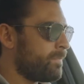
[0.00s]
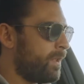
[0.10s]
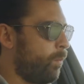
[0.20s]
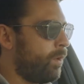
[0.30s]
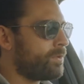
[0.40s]

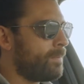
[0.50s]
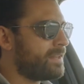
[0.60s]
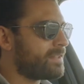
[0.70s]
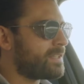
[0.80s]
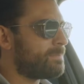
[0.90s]
And what
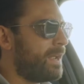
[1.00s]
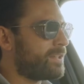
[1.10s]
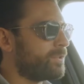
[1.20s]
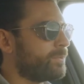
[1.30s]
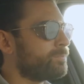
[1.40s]
makes it
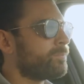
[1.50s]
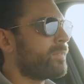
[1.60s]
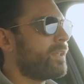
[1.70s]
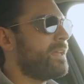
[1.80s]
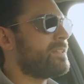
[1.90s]
special
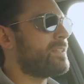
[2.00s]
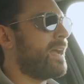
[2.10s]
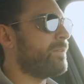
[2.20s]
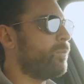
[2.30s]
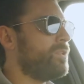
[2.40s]
is
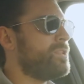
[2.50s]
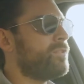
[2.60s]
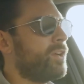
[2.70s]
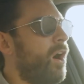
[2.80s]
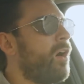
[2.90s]
that once
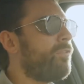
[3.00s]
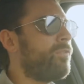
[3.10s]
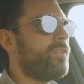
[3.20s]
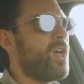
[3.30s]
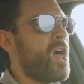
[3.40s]
you've got
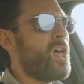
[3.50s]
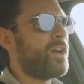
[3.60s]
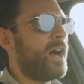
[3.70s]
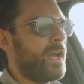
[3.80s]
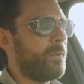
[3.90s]
off
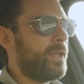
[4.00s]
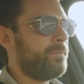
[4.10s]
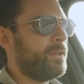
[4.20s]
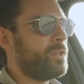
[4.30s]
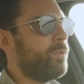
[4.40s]
the highway
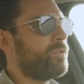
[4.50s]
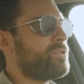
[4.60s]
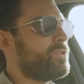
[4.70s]
and you want